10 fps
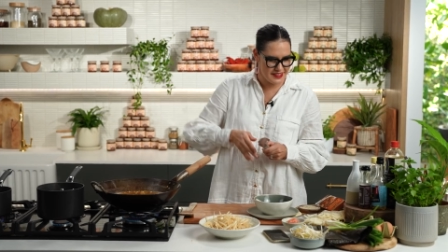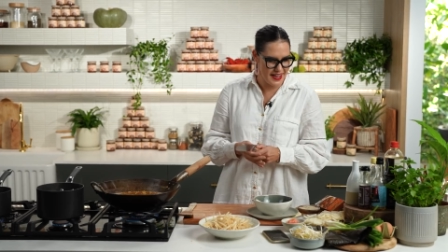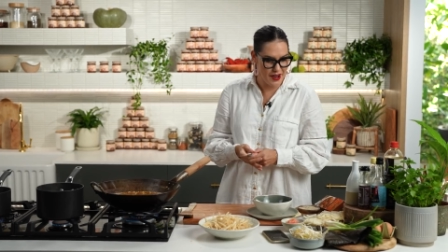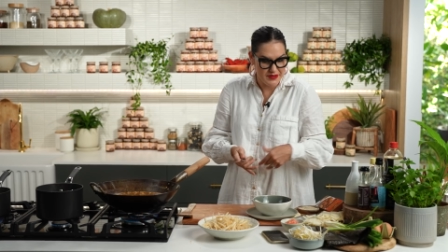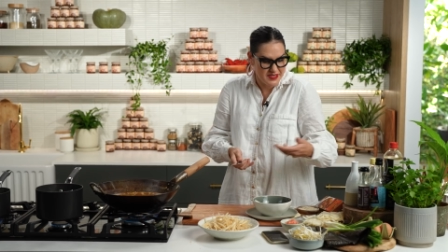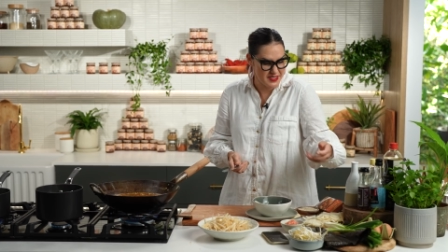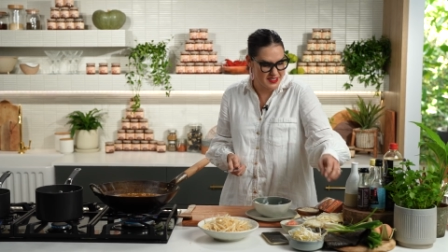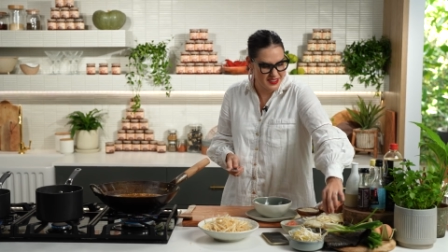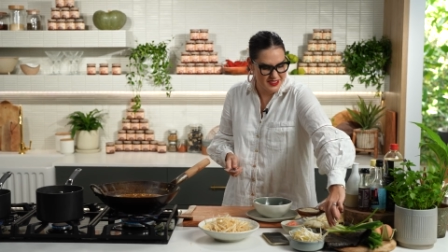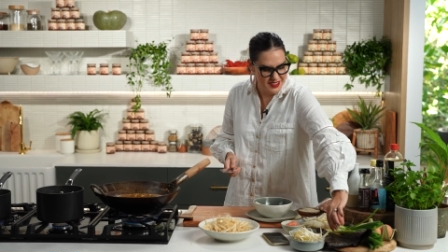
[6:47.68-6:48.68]
and now we're just
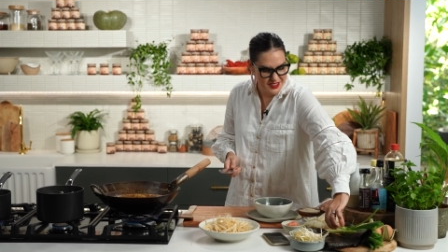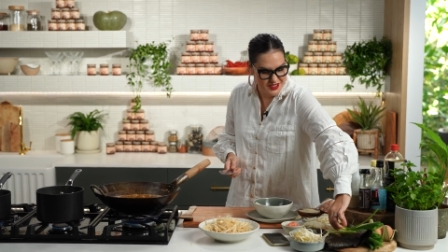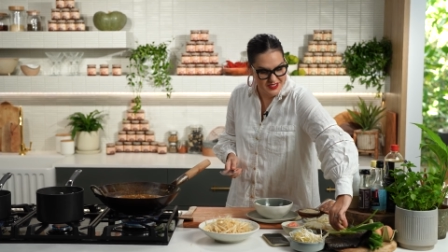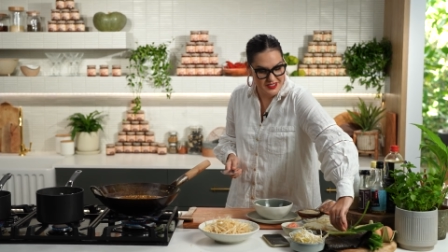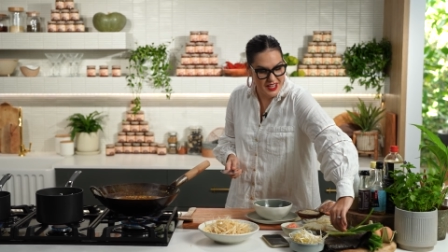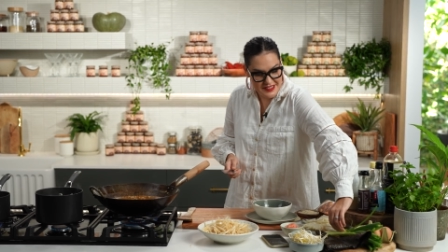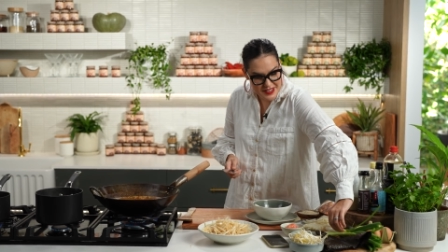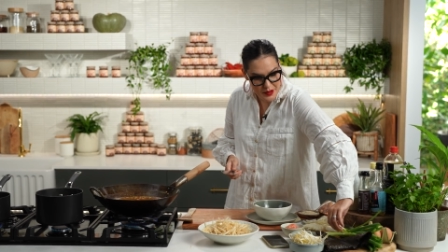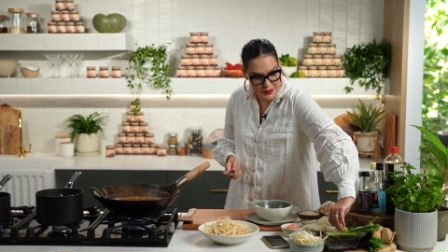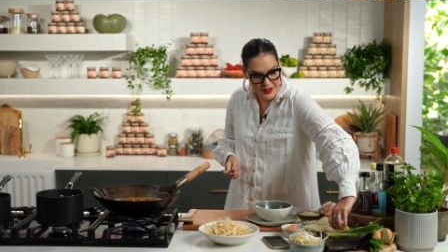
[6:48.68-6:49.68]
gonna slice
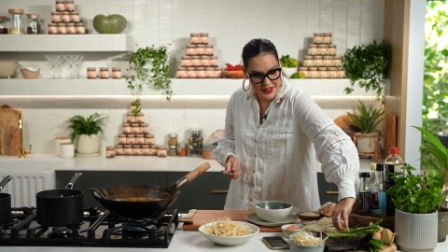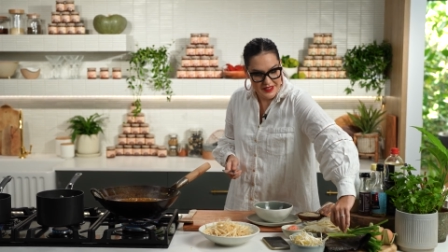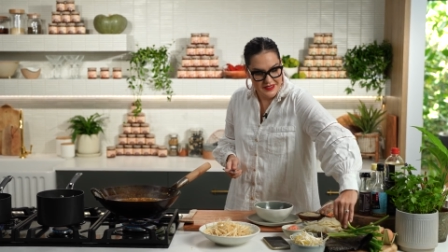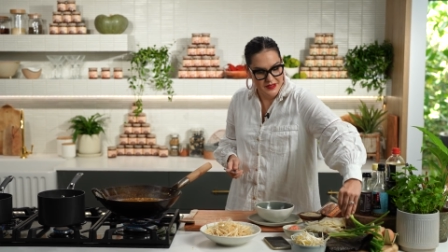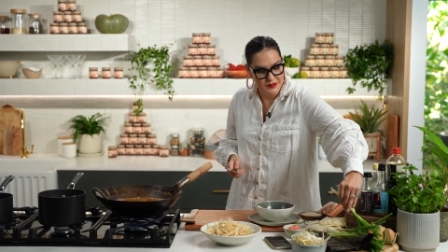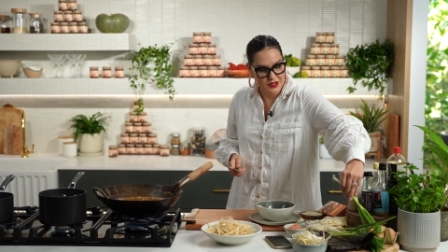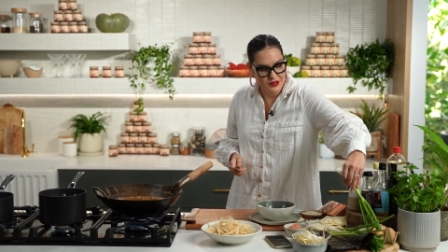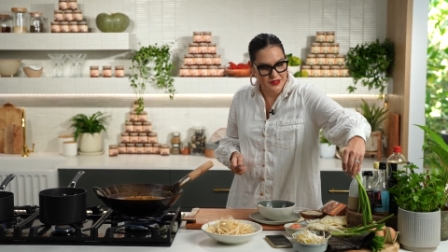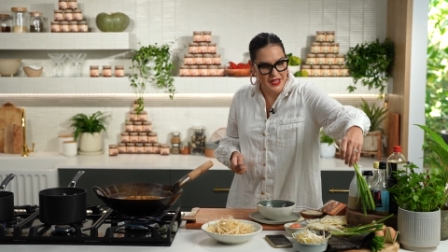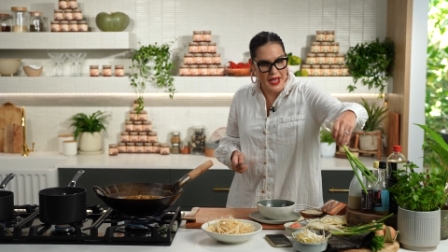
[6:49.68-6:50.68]
up some
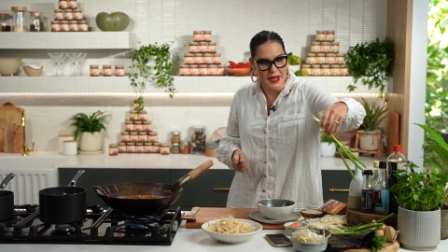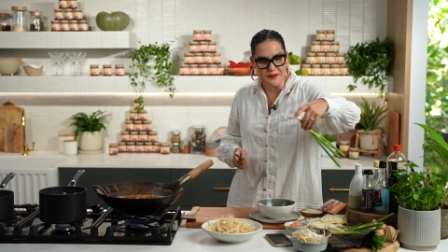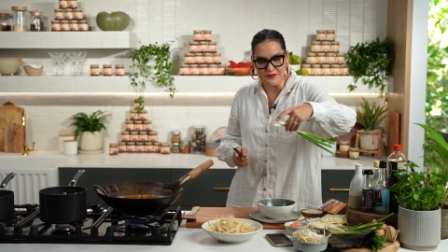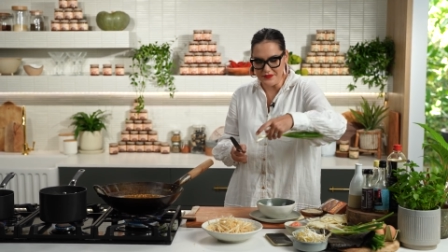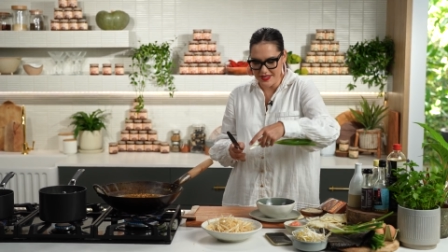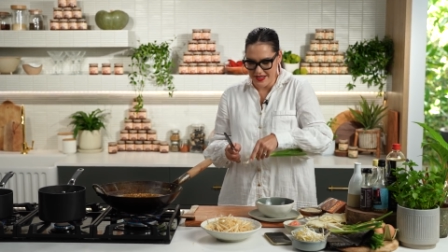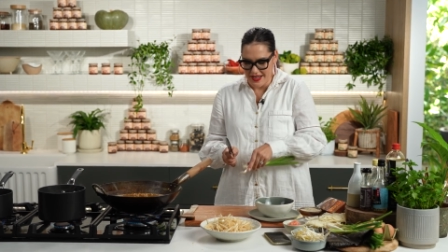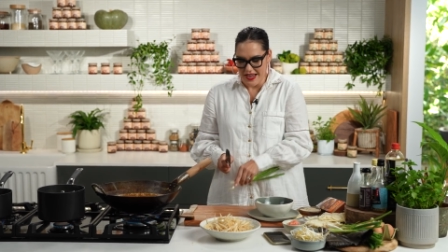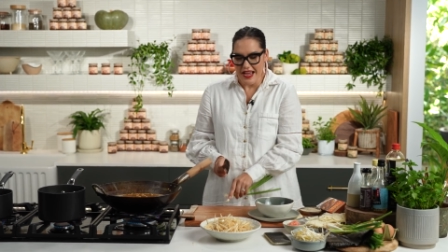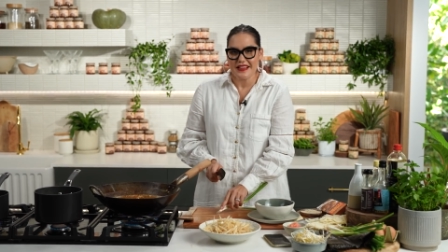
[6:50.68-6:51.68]
little um,
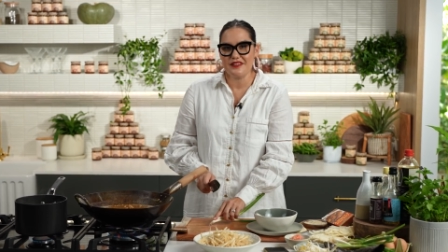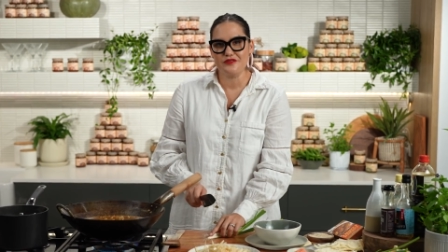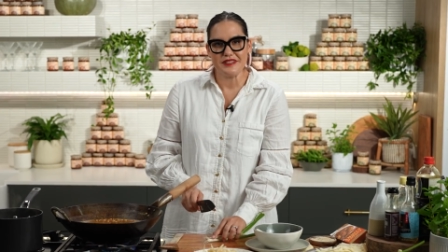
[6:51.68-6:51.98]
little